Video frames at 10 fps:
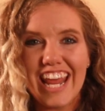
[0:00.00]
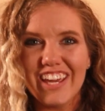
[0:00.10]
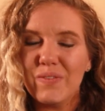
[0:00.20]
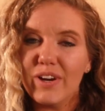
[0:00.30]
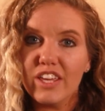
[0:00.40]
Now
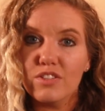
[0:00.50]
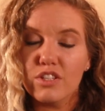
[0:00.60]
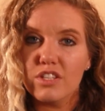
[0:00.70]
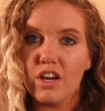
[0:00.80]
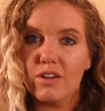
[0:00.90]
you want to use
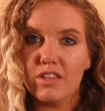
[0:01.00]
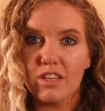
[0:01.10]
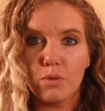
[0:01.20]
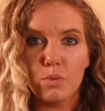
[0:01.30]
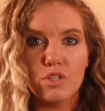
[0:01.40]
a tone
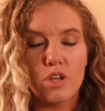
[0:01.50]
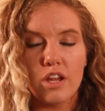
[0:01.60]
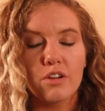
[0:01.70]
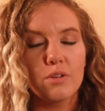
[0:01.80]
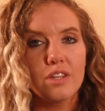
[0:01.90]
that you would
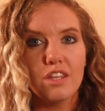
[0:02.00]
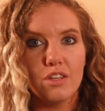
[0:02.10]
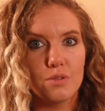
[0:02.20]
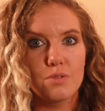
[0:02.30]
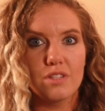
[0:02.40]
generally
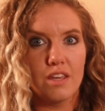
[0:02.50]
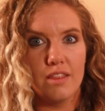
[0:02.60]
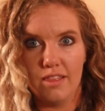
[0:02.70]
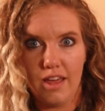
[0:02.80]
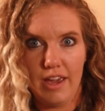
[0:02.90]
use
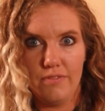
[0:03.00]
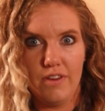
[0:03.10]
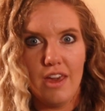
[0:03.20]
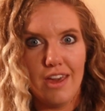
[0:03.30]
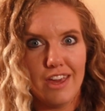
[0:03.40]
in
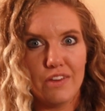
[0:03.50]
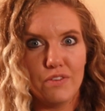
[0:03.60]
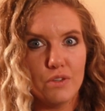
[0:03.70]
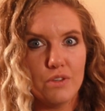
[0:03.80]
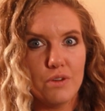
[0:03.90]
life.
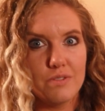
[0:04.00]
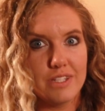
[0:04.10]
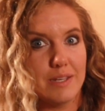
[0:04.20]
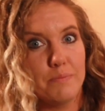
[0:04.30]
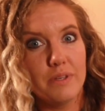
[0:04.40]
If you
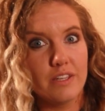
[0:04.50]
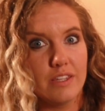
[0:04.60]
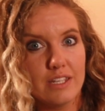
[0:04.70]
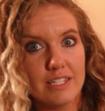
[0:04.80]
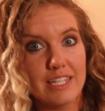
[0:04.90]
don't
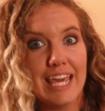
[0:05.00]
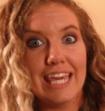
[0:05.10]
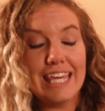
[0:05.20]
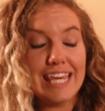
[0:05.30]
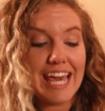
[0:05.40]
typically say